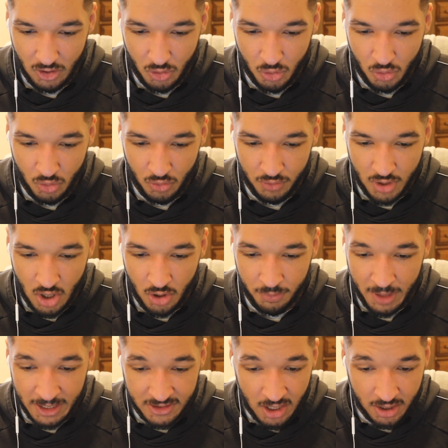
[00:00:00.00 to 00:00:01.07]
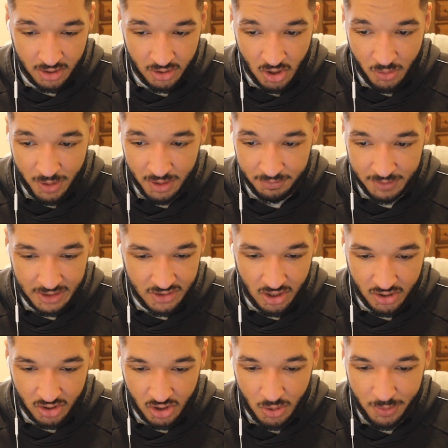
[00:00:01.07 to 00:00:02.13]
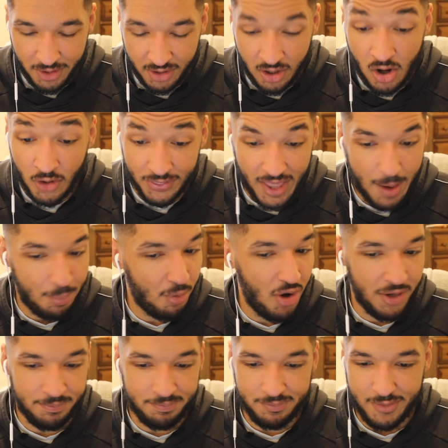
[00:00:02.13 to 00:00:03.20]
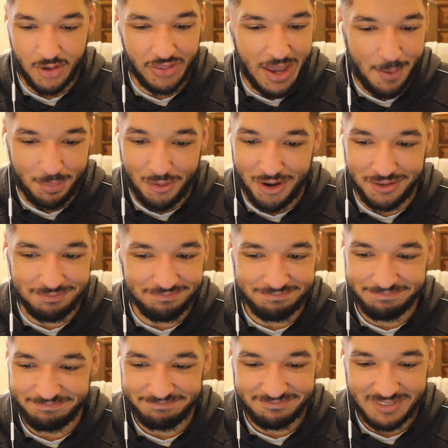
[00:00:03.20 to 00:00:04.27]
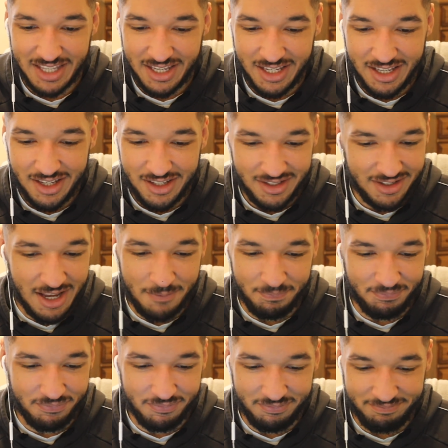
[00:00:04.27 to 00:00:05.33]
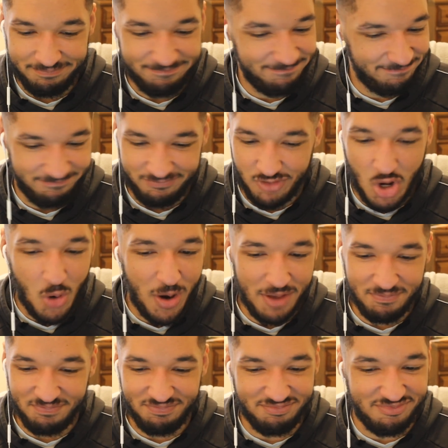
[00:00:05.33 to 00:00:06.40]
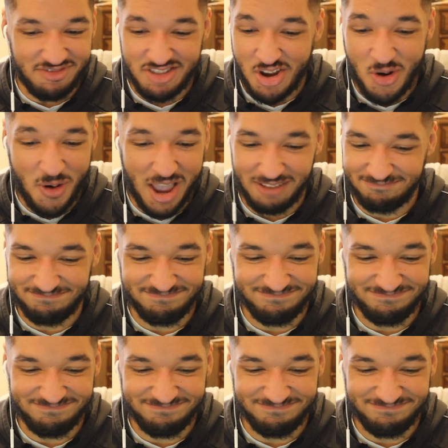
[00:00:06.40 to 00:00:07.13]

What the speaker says: Oh no, that's not Gola. That's not Gola on that one. On that one. Yep. Knew it. Knew it.